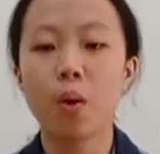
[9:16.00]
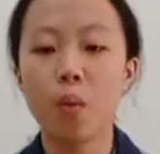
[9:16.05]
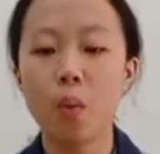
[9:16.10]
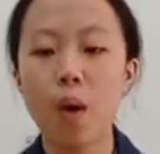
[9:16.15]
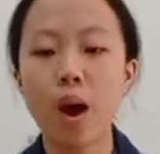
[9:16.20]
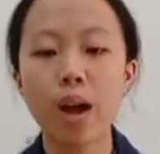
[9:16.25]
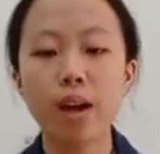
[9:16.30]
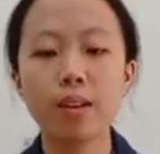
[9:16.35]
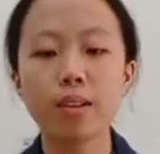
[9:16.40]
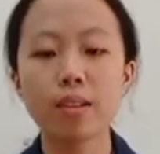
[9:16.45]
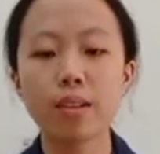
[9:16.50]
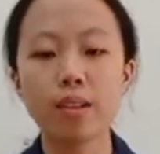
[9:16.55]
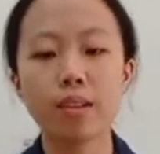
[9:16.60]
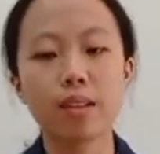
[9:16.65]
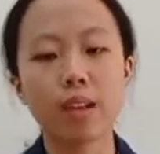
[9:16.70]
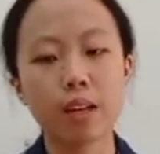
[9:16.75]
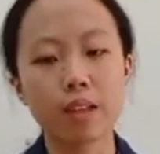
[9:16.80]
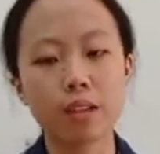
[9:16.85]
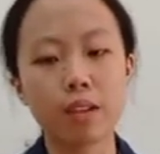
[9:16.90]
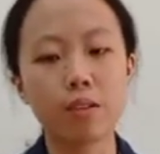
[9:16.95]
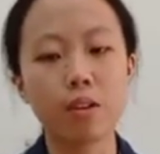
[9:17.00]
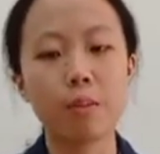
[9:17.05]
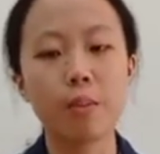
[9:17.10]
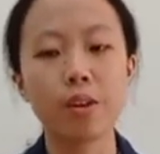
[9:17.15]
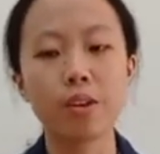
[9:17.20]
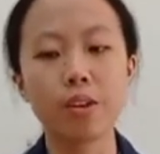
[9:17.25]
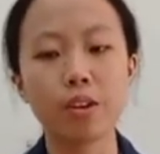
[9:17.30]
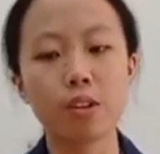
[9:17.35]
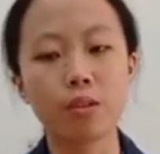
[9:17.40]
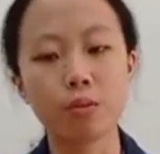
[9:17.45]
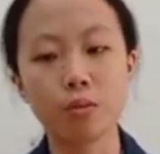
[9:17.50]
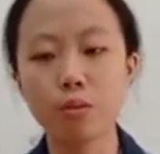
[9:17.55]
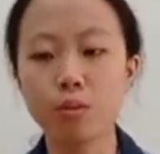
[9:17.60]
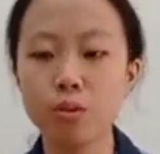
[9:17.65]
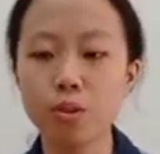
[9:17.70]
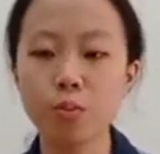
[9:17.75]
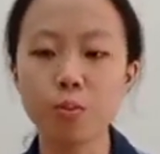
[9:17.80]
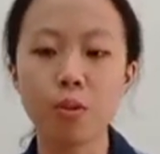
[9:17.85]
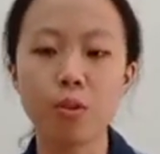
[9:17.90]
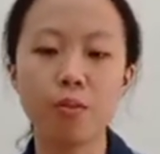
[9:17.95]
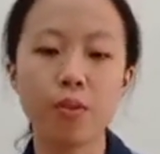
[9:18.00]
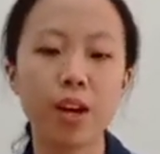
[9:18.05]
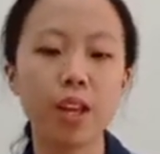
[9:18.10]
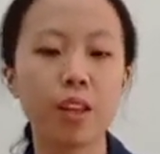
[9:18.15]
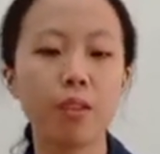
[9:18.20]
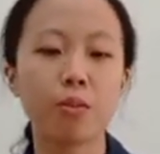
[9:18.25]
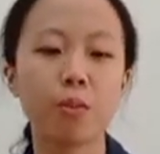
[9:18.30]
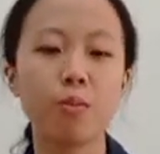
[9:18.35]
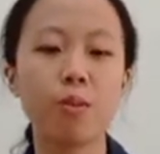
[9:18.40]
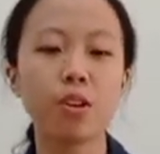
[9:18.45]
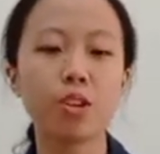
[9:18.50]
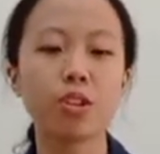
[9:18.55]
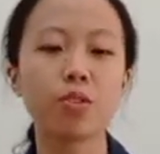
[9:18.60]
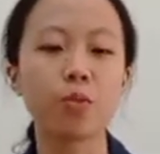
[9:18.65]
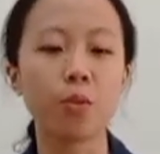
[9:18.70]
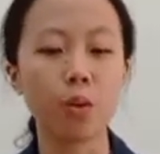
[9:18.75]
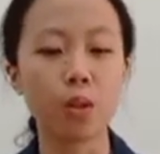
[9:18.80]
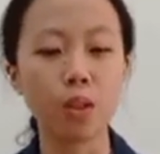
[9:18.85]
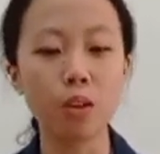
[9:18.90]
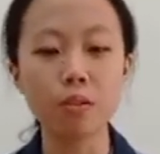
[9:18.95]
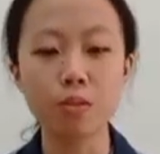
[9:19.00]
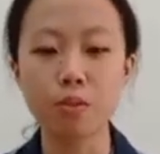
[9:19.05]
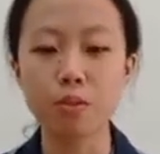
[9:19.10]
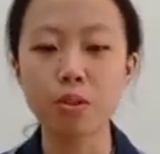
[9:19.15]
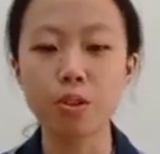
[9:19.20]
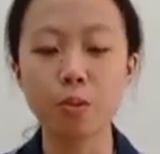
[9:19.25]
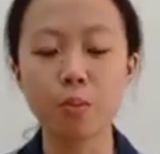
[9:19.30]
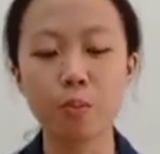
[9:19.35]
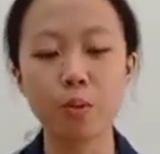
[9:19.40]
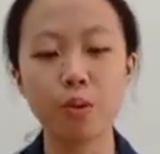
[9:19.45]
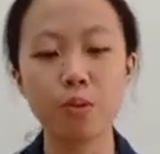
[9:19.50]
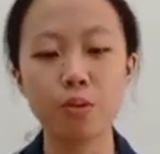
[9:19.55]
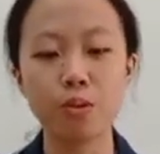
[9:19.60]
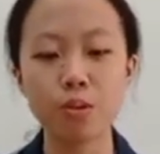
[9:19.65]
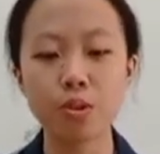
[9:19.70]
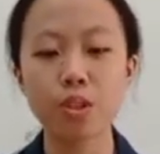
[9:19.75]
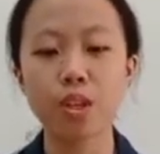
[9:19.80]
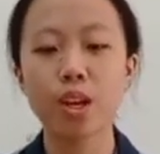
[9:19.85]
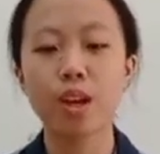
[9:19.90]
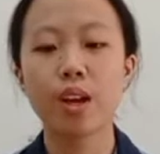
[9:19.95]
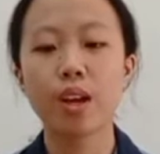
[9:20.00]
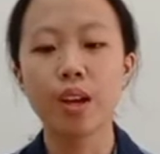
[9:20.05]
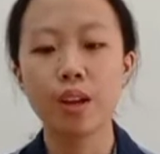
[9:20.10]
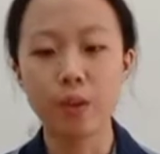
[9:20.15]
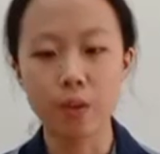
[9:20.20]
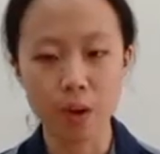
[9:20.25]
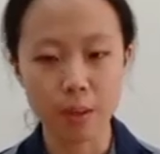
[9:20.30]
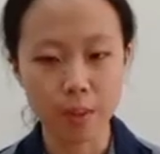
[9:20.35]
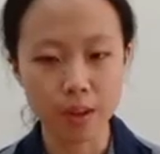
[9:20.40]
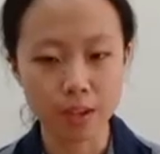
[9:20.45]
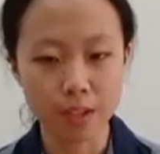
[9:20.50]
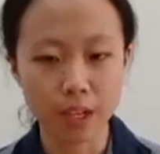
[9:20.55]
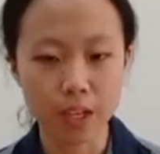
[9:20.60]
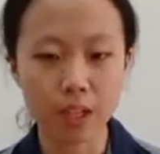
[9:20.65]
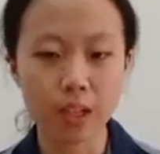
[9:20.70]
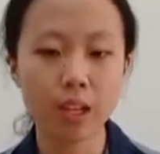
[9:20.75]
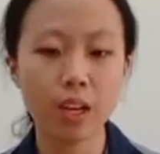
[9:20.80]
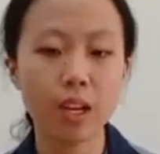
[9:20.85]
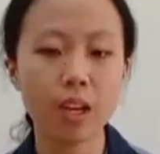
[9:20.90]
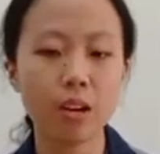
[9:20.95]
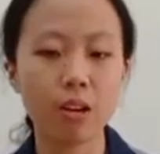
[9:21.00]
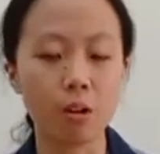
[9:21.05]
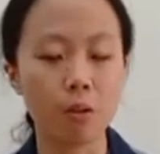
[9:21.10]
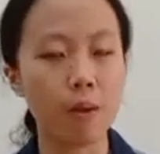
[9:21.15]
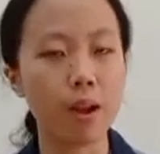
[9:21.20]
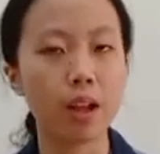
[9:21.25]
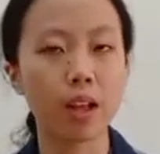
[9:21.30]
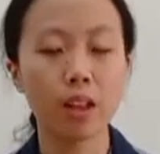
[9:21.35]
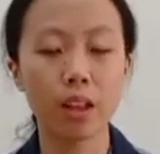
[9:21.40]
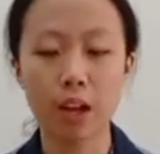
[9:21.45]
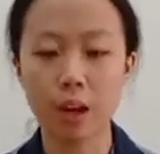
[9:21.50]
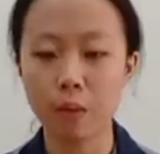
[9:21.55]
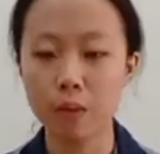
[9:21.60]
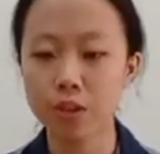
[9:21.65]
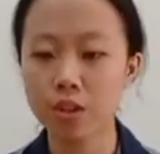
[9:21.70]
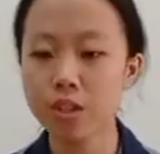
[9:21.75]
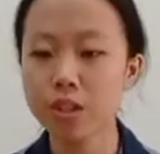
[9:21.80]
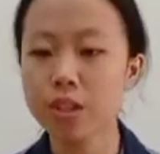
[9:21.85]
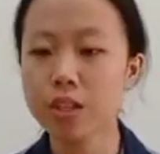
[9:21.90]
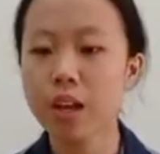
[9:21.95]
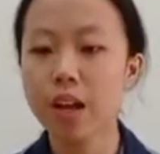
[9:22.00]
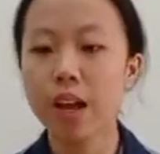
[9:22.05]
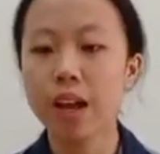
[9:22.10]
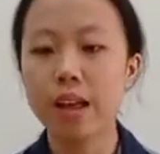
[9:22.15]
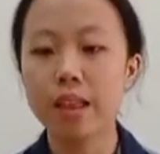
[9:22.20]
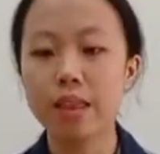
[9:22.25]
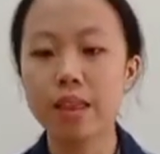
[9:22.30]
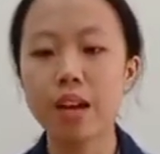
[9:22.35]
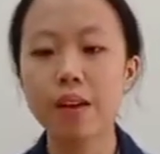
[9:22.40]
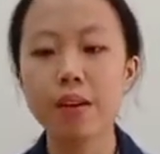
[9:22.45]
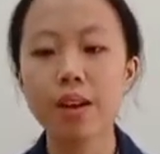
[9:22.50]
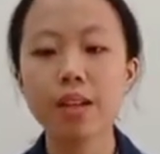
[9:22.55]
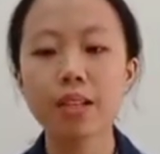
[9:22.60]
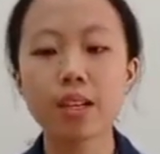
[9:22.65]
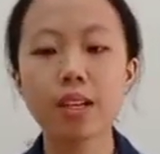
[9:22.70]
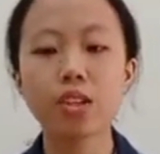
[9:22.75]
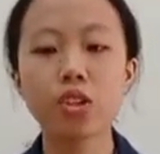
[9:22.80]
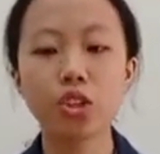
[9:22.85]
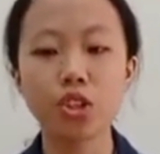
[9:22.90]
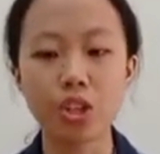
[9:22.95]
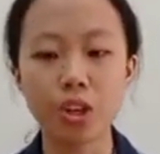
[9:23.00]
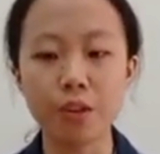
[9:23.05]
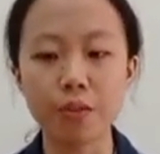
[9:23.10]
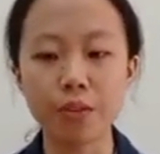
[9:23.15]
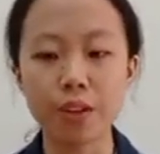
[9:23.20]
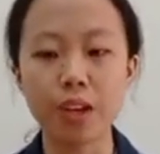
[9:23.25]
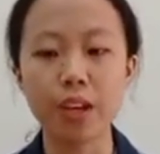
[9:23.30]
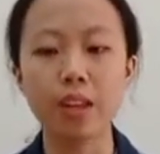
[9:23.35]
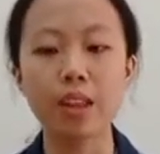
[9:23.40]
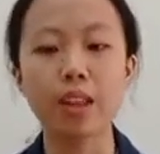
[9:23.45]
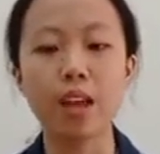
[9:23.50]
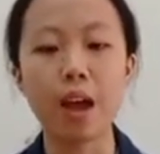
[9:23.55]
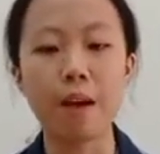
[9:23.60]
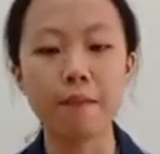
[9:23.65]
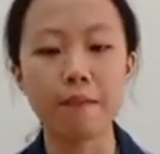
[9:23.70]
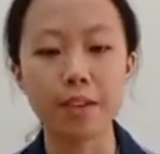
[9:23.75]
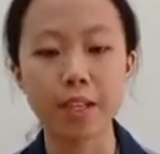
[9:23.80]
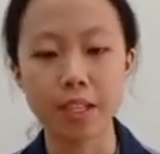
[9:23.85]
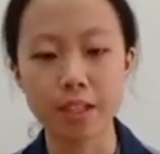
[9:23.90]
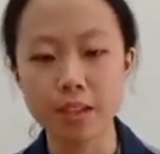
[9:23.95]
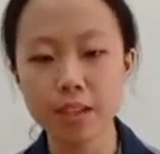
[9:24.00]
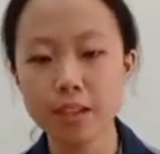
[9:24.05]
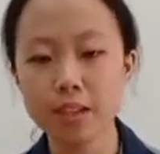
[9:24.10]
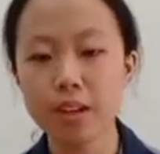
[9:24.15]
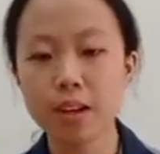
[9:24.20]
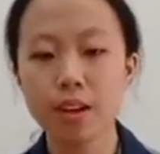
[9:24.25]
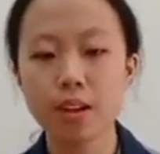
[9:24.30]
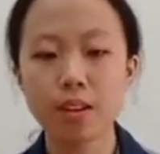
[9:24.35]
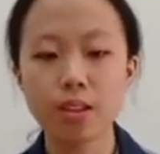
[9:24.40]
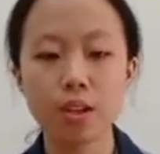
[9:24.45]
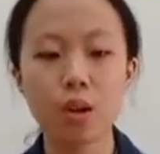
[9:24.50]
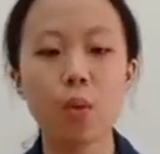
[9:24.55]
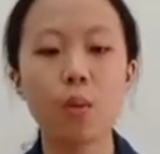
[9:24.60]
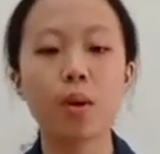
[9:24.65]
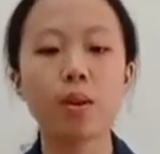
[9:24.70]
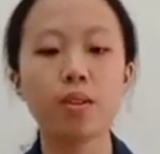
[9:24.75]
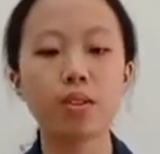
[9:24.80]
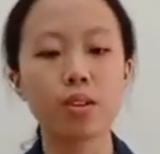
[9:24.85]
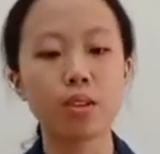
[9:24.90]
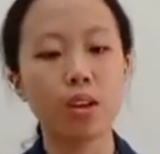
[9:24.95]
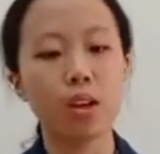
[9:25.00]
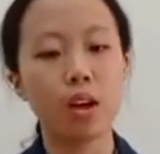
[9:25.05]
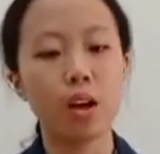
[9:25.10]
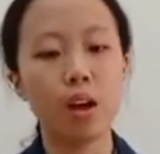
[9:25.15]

while syntactic grammatical rules provide information for learners to produce grammatically correct languages, there is a shift in emphasis towards